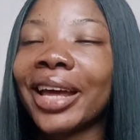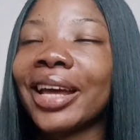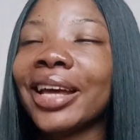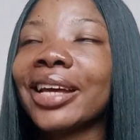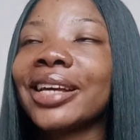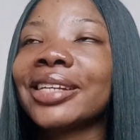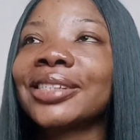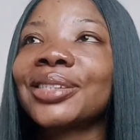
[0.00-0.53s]

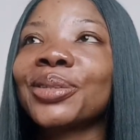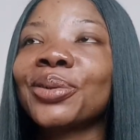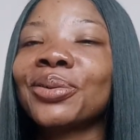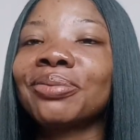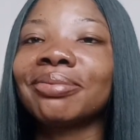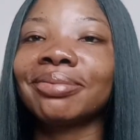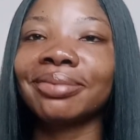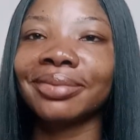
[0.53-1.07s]
So
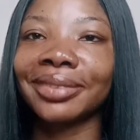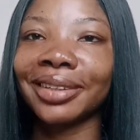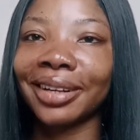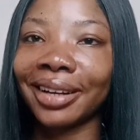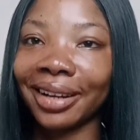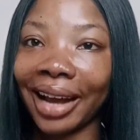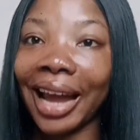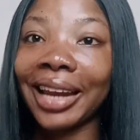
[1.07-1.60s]

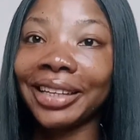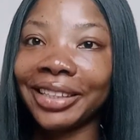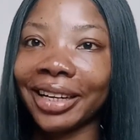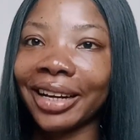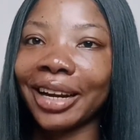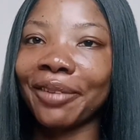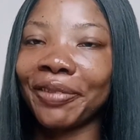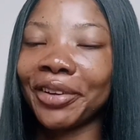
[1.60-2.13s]
kindly check out that
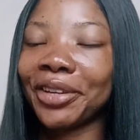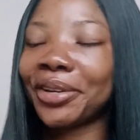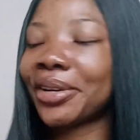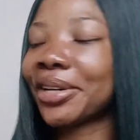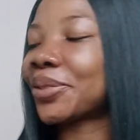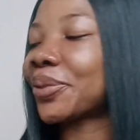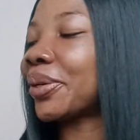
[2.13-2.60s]
video as well.